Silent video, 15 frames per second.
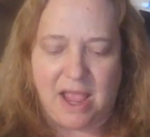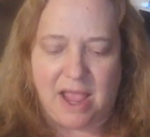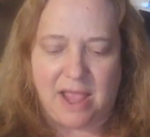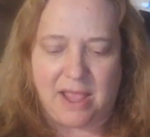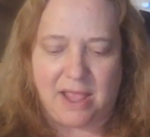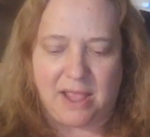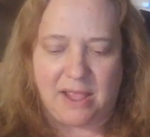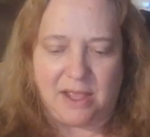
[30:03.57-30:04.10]

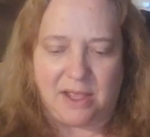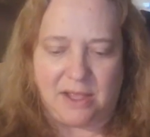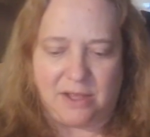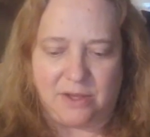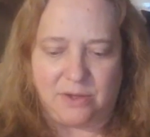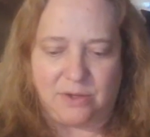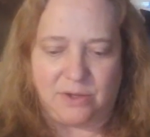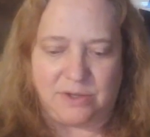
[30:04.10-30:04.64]

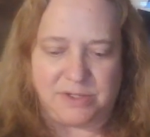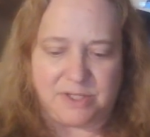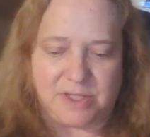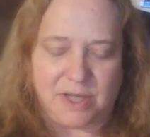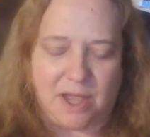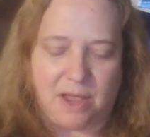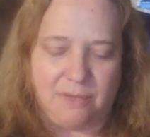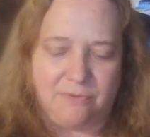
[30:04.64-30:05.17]
And
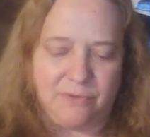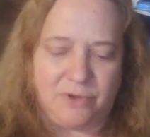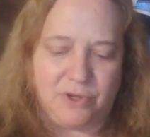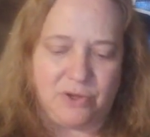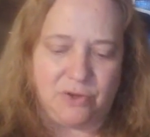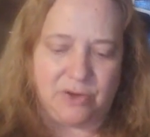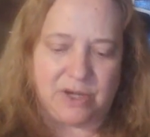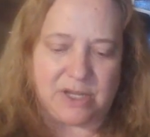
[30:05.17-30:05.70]
it's time for
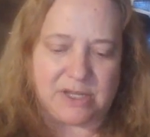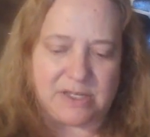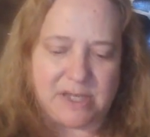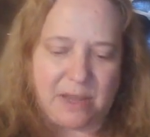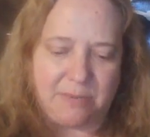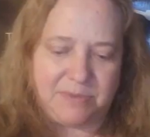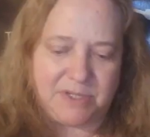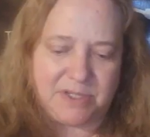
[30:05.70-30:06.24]
you to
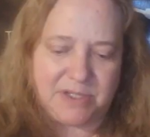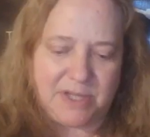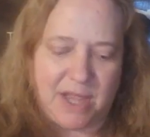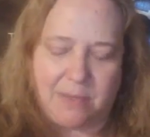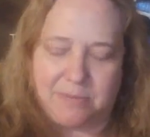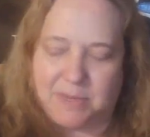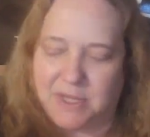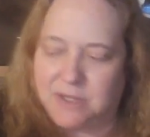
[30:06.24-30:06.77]
accept and
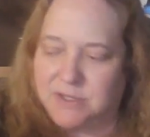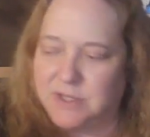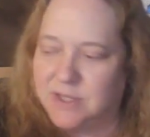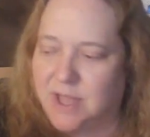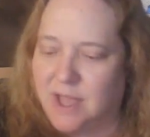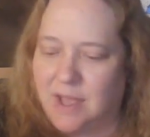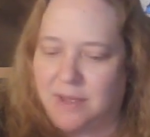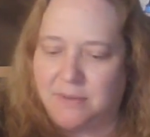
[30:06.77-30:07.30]
tap into
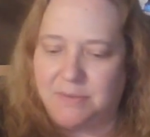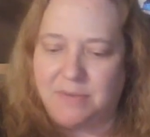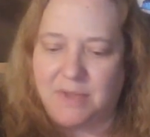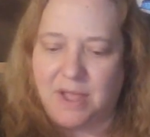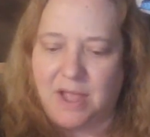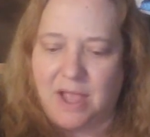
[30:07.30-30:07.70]
them